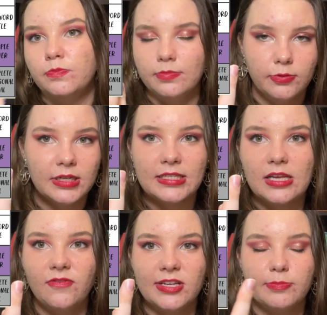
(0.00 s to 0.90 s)
pretty
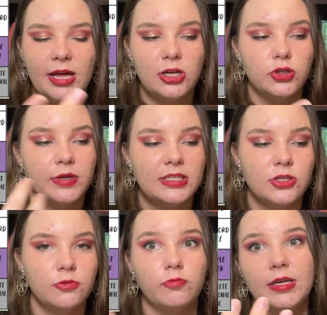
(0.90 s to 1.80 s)
self-explanatory. It's
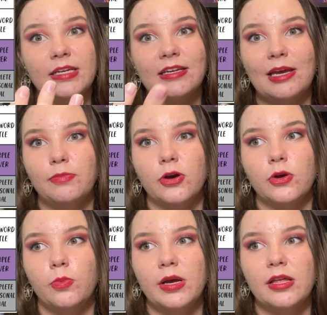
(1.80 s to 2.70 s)
to read a book
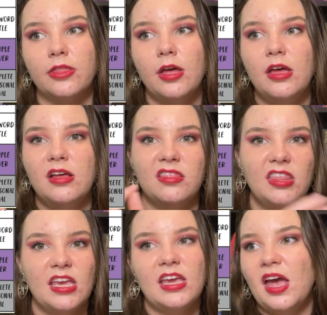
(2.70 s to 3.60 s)
with
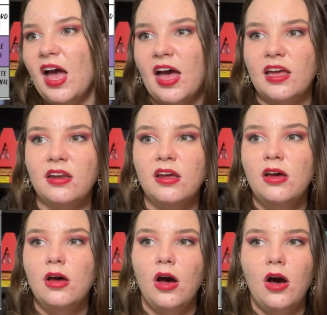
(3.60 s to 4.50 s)
The Anne
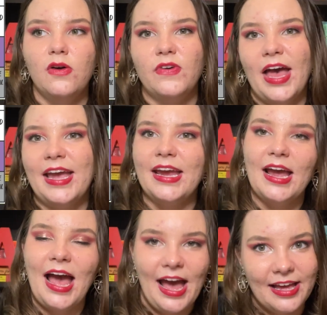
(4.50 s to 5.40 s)
of A
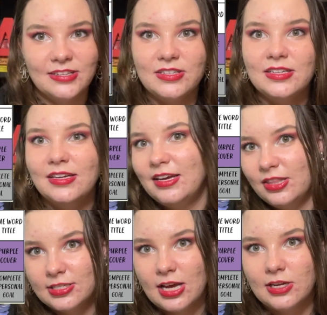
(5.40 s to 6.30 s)
and in the
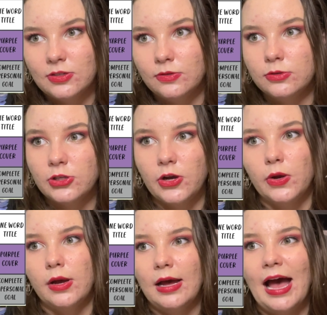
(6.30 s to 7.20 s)
title. So
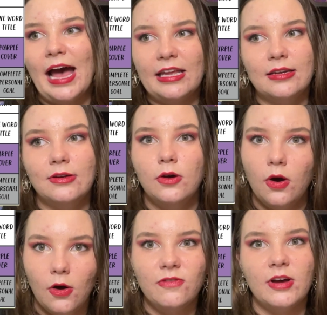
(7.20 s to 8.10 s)
Anne
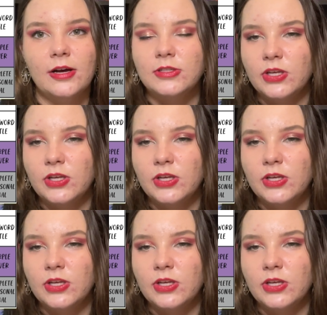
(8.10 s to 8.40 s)
offer,